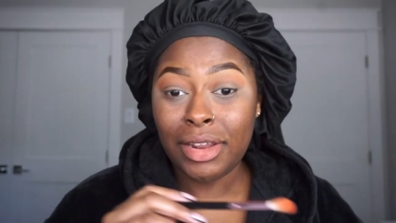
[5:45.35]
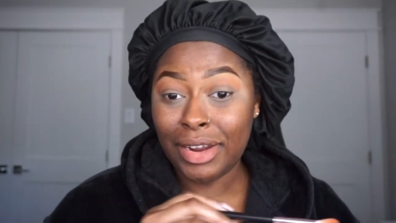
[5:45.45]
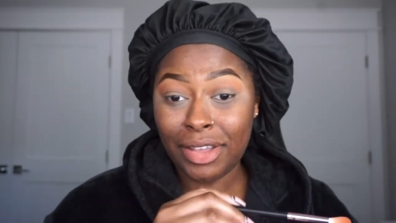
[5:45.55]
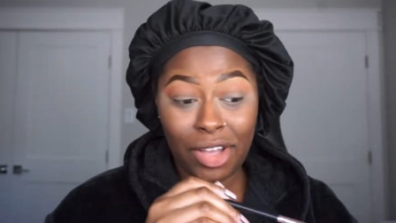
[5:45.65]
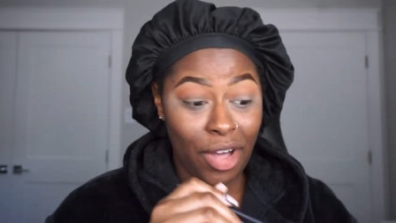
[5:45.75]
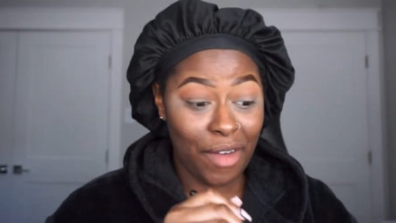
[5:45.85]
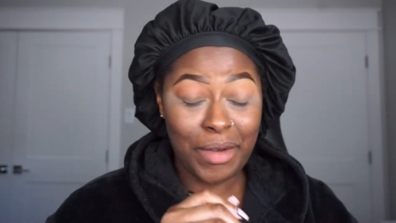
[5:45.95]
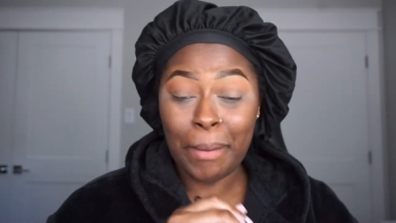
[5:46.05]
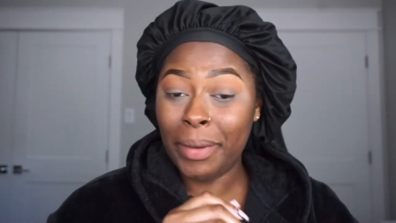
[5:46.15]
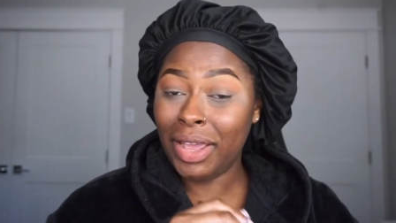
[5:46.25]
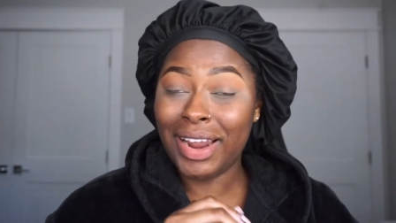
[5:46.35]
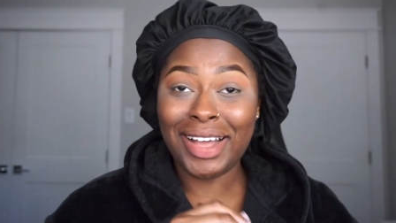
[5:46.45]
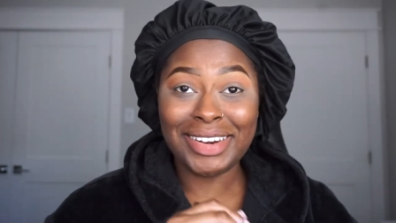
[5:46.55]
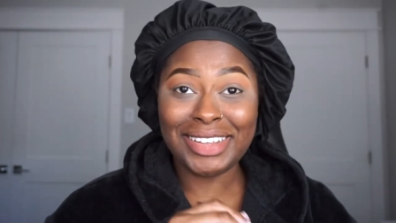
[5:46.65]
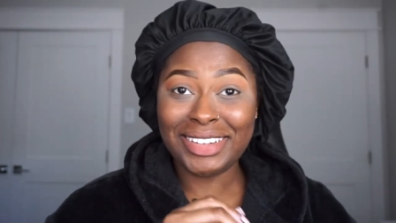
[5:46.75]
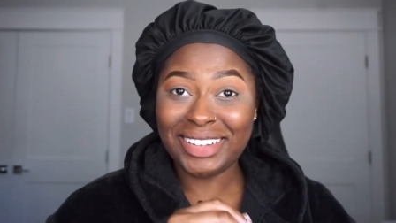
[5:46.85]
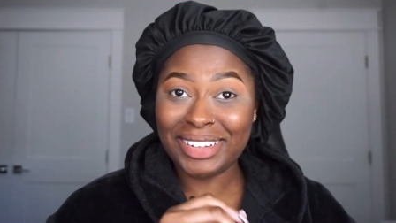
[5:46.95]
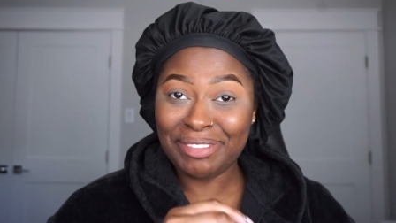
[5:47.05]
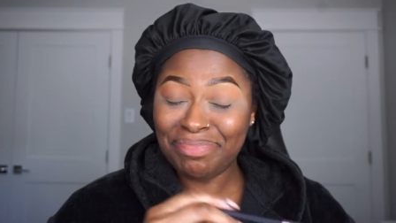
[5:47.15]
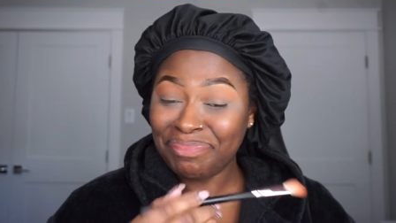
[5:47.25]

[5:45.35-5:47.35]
Now, y'all, if I'm being honest,